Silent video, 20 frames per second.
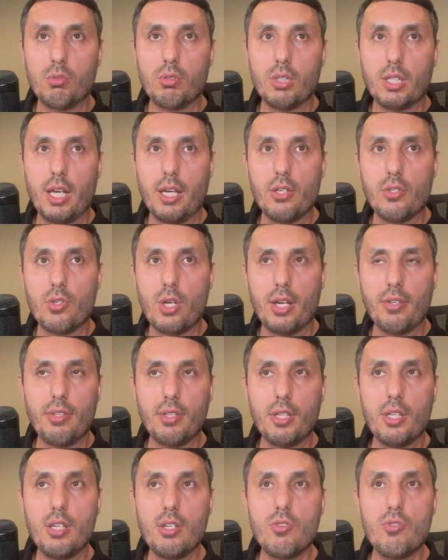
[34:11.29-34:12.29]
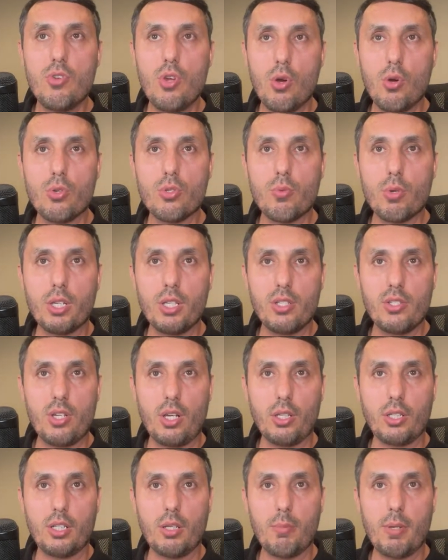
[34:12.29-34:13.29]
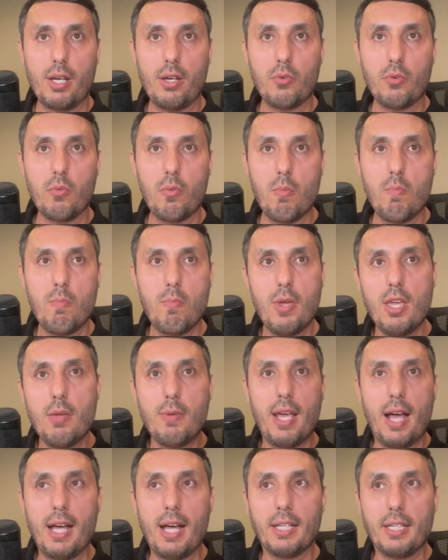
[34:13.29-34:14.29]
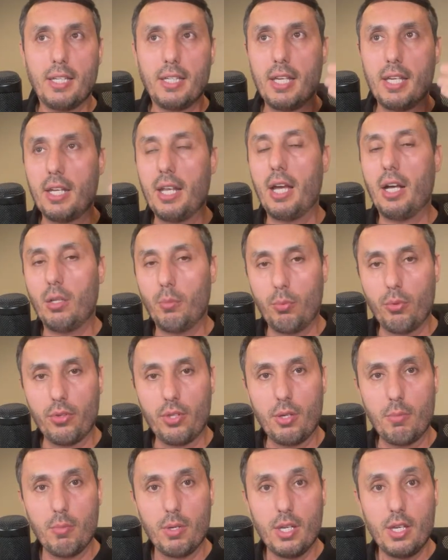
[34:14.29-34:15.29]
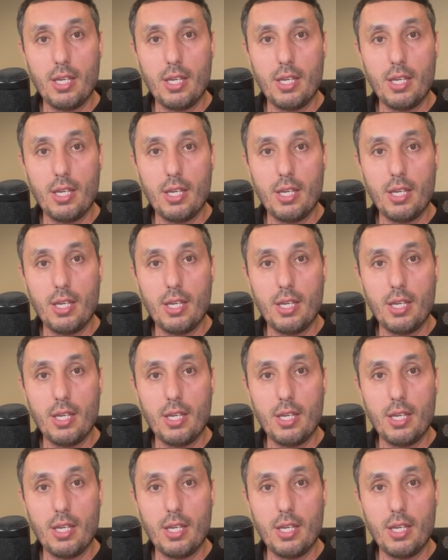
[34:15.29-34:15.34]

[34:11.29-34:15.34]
okay, so I think he knows what he's talking about. Maybe I can get help with him.